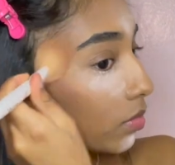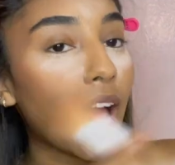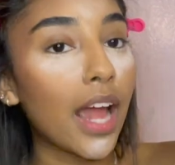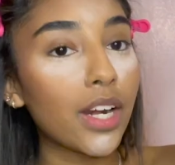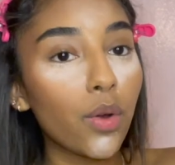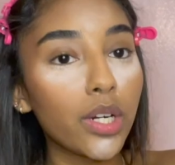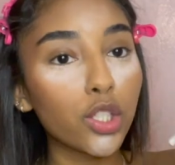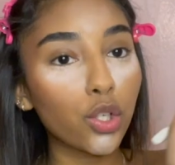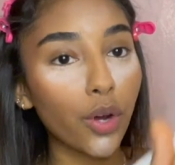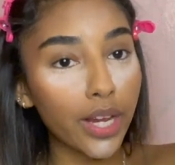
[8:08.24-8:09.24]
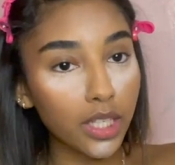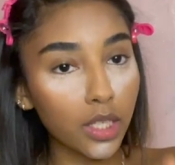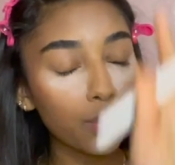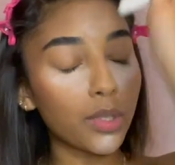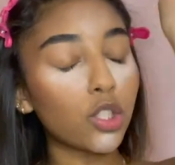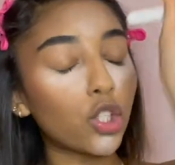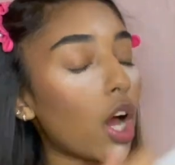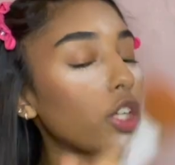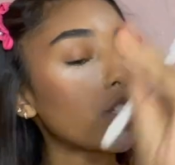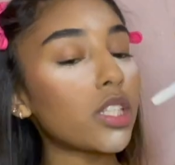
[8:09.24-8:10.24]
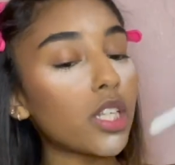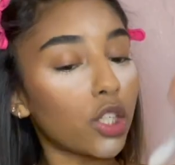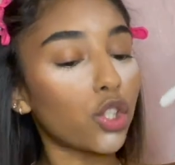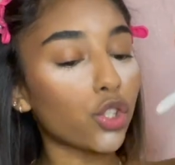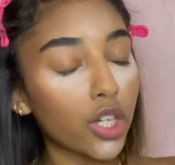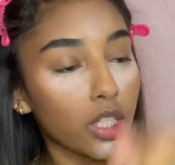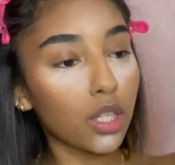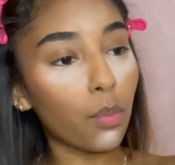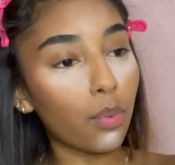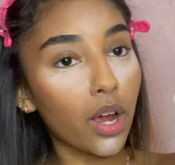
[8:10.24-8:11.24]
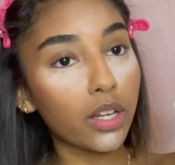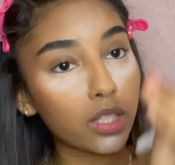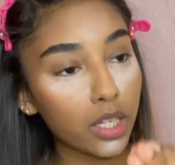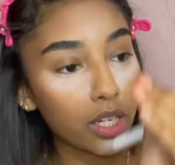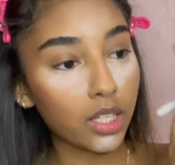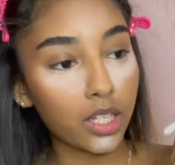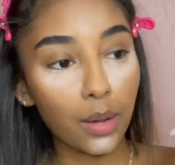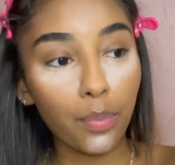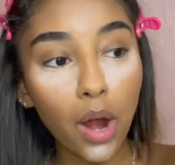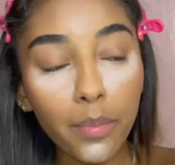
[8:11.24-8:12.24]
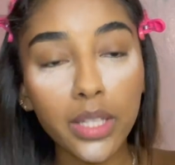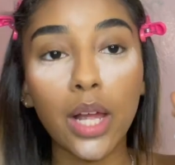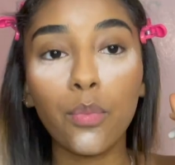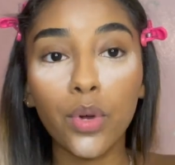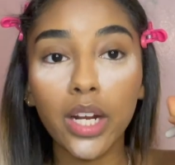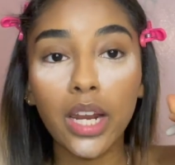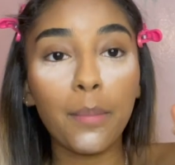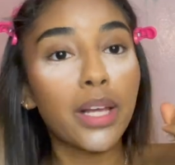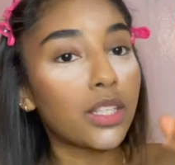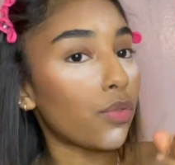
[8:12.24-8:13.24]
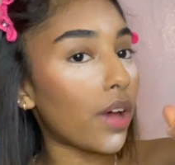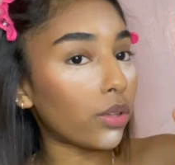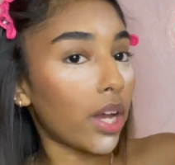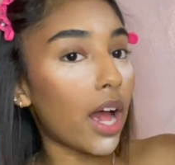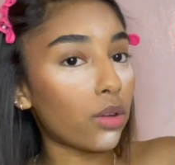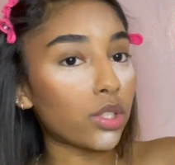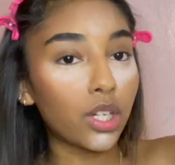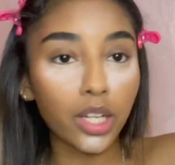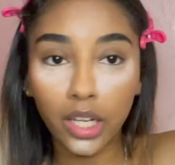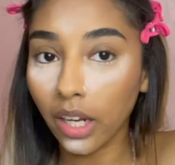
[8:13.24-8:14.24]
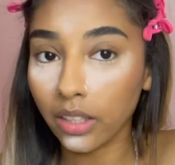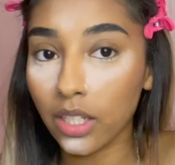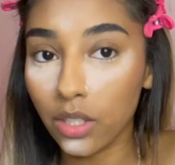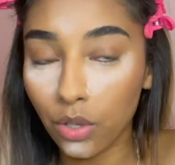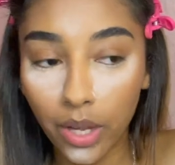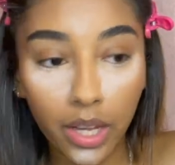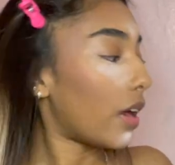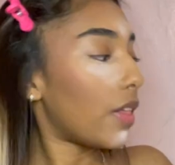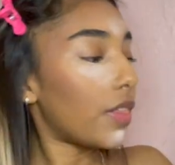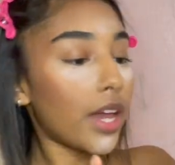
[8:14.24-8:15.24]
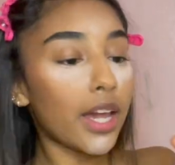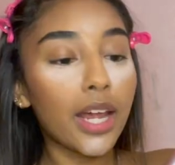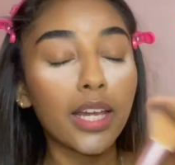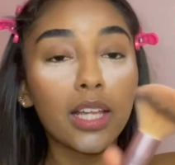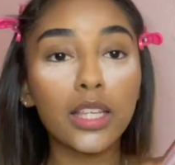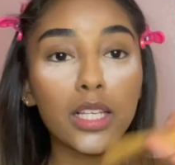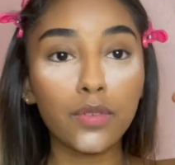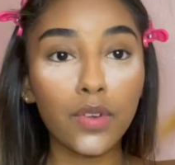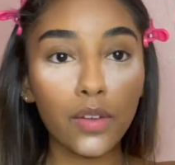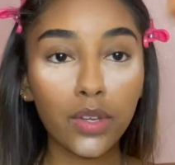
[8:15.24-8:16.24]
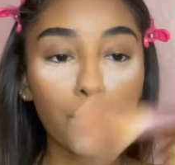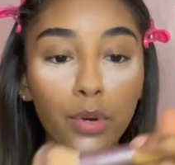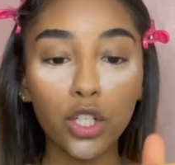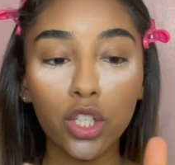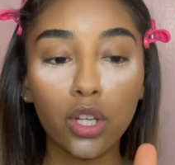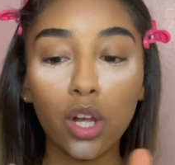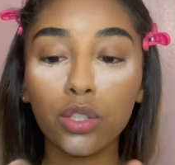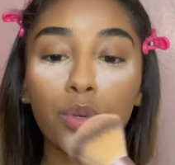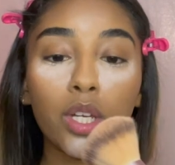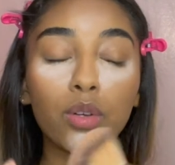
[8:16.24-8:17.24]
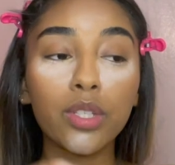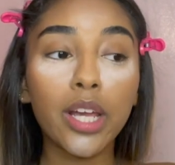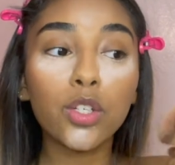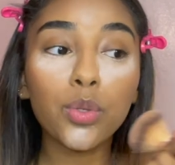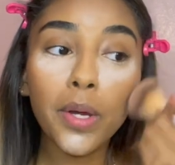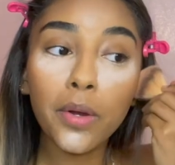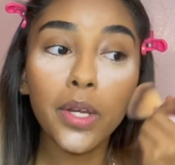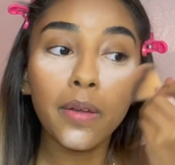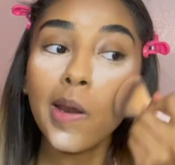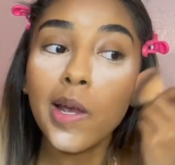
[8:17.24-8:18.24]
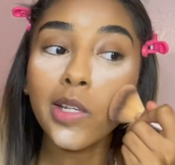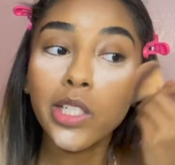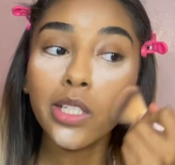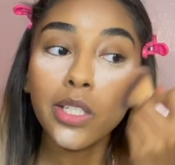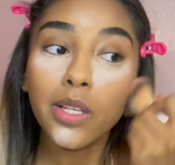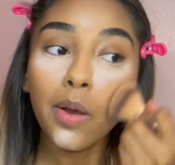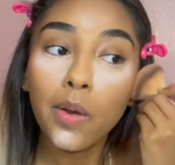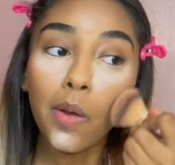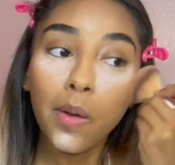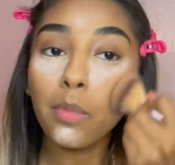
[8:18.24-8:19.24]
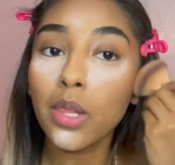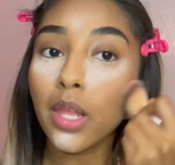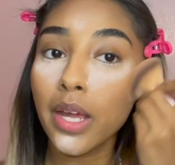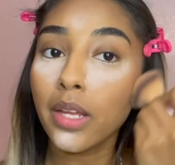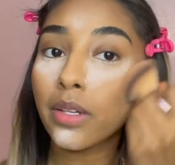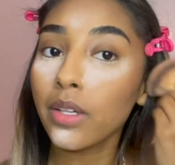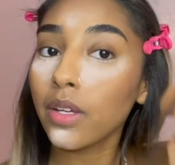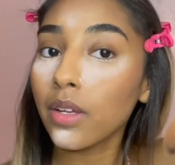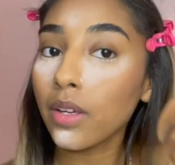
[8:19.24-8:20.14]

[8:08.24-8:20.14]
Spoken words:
I know it looks crazy, but y'all just need to trust the process, because I promise I wouldn't let myself out the house looking like this, okay? Then I get this fluffy brush. It's also Eco Sanctuary. And I just blend.